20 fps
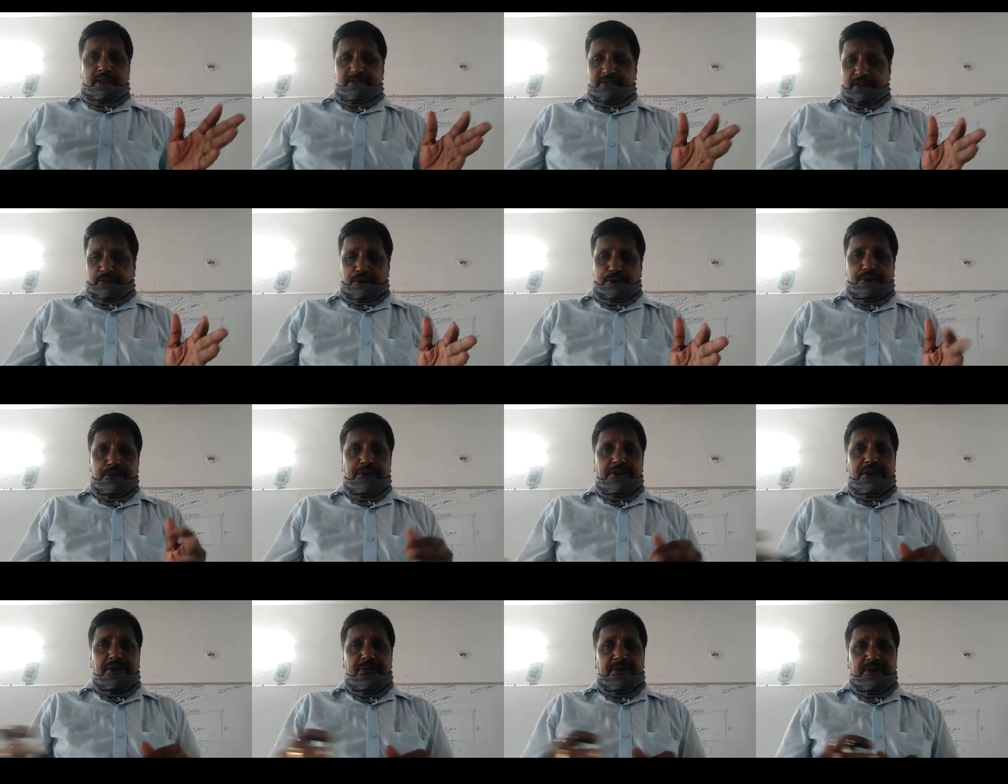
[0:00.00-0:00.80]
lakhs according
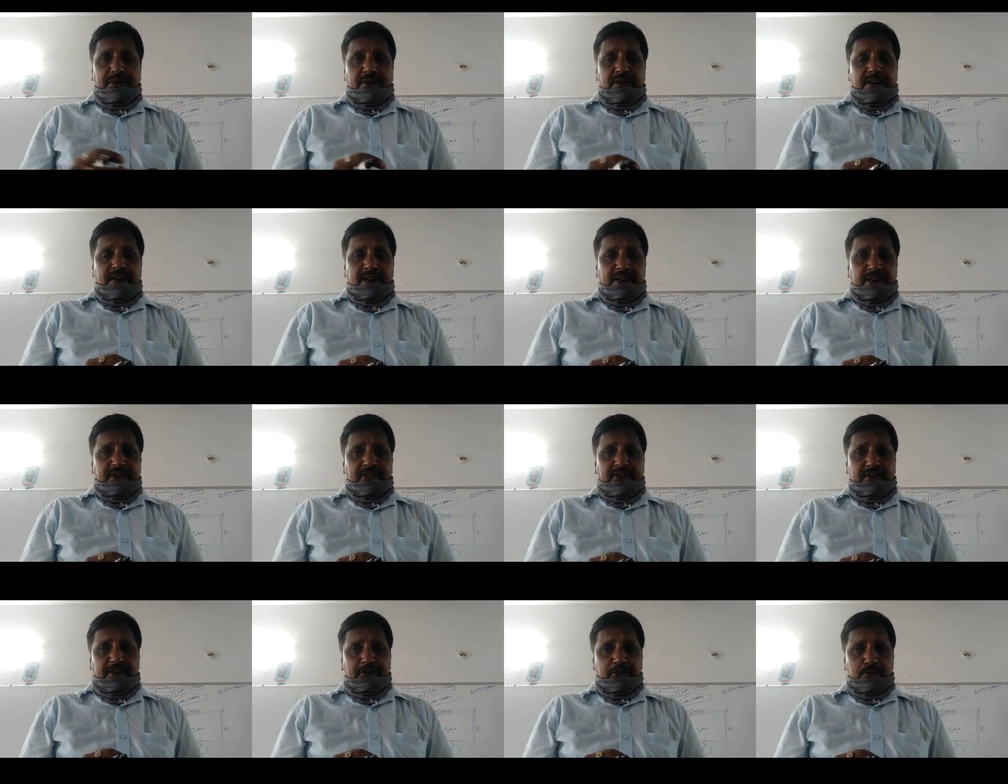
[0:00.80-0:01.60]
to the given data
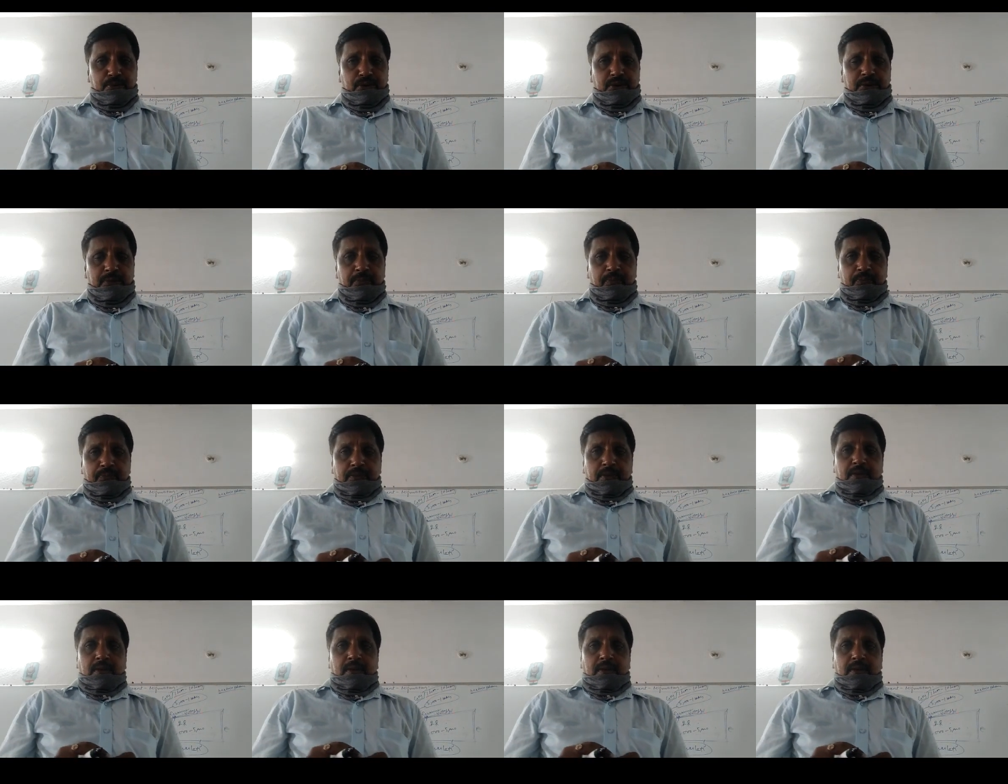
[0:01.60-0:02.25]
in the textbook.